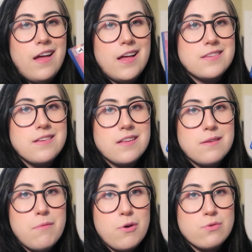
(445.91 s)
It's not
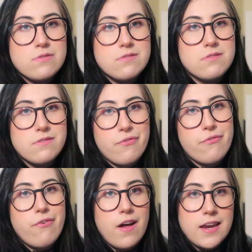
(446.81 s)
the most
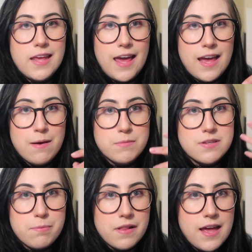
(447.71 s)
fun game
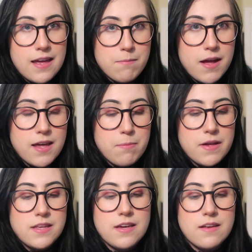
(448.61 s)
to play, in my
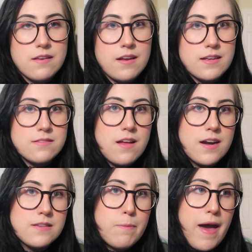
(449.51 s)
opinion. It's
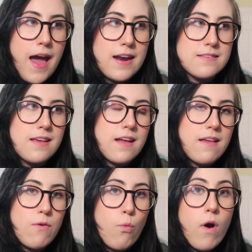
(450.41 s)
not as bad as
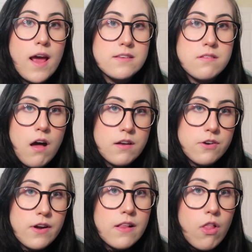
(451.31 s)
like what I saw
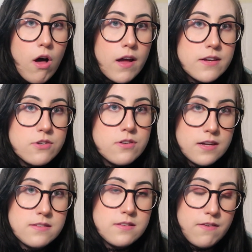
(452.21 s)
during launch
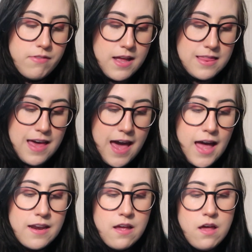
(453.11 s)
and stuff like
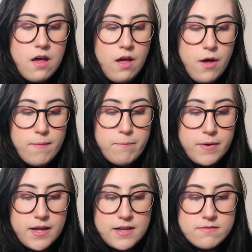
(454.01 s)
that,
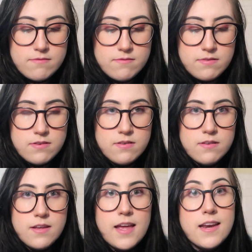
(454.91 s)
but
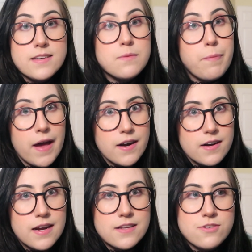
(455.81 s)
it is
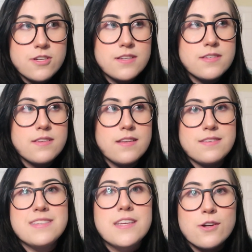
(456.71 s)
better. It's just
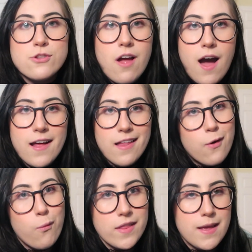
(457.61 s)
still not
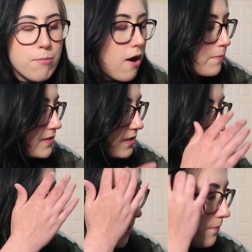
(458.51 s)
like what they promised
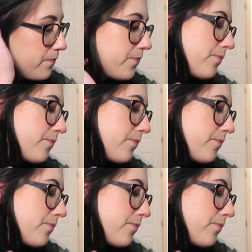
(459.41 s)
it to be.